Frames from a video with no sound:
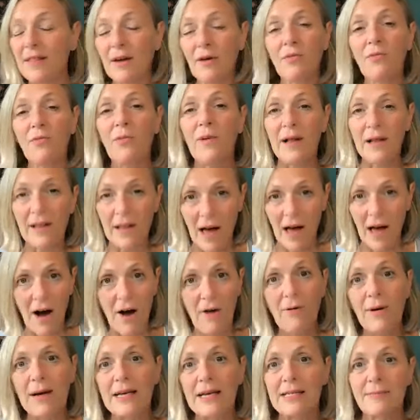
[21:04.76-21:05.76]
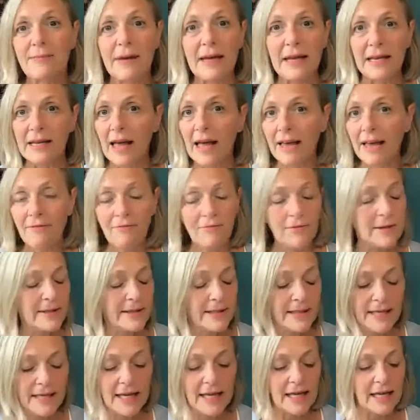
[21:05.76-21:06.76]
There will always be. Life
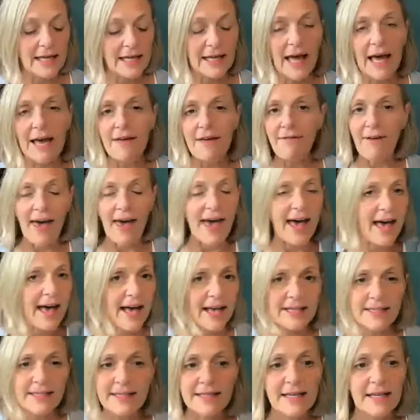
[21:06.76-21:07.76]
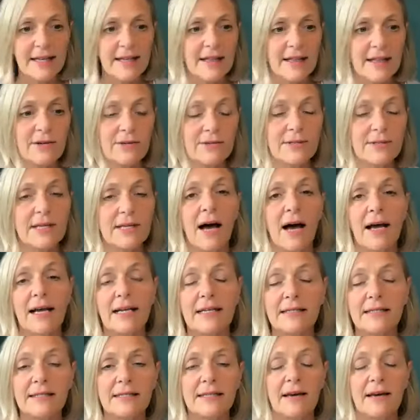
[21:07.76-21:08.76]
has those
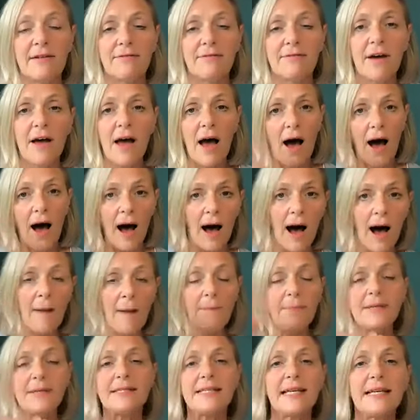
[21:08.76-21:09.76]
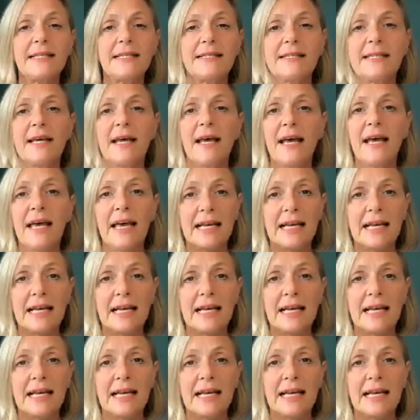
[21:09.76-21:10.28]
kinds of opposites.